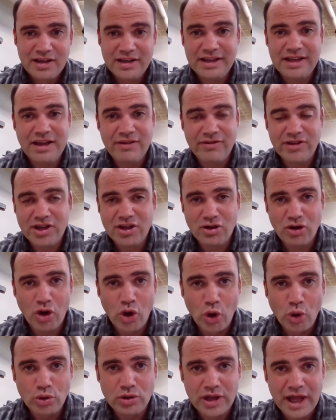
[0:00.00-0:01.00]
giving your
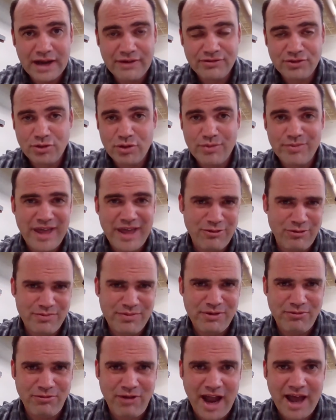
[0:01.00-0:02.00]
whole life to him, that would
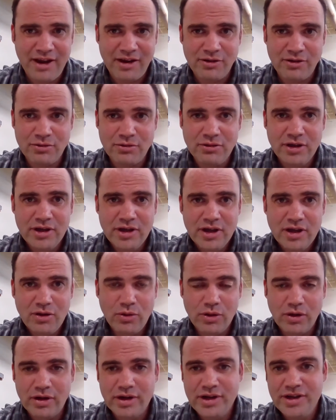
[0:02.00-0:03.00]
be radical.
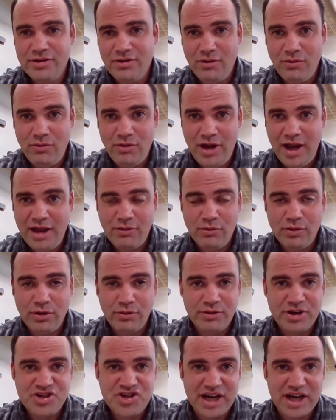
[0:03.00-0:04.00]
Or I don't want
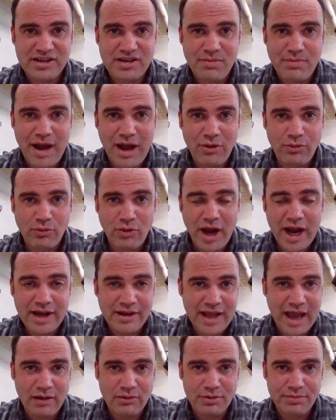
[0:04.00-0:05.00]
to reject him
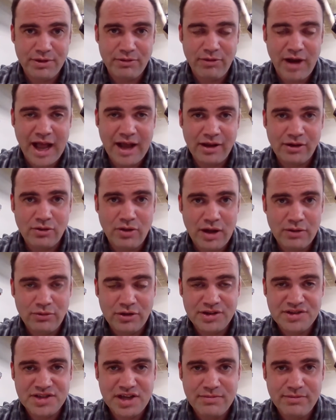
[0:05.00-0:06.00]
outright. That would be radical. I
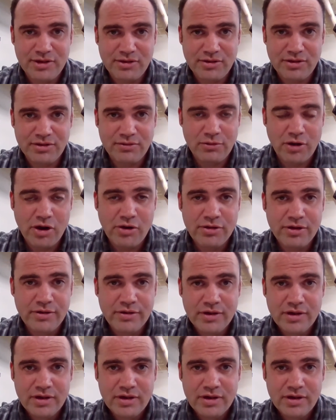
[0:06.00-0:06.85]
want to stay middle of the road.